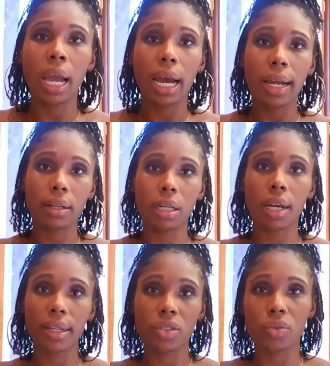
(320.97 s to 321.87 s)
and
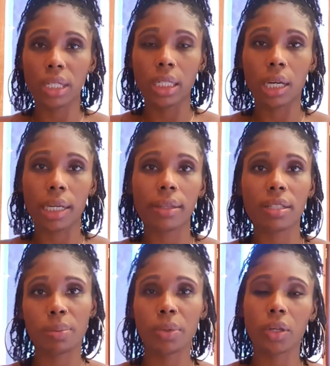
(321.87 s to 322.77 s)
clients really like
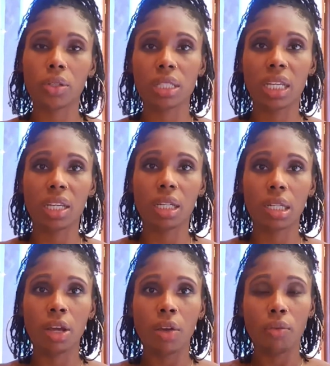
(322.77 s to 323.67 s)
this because they can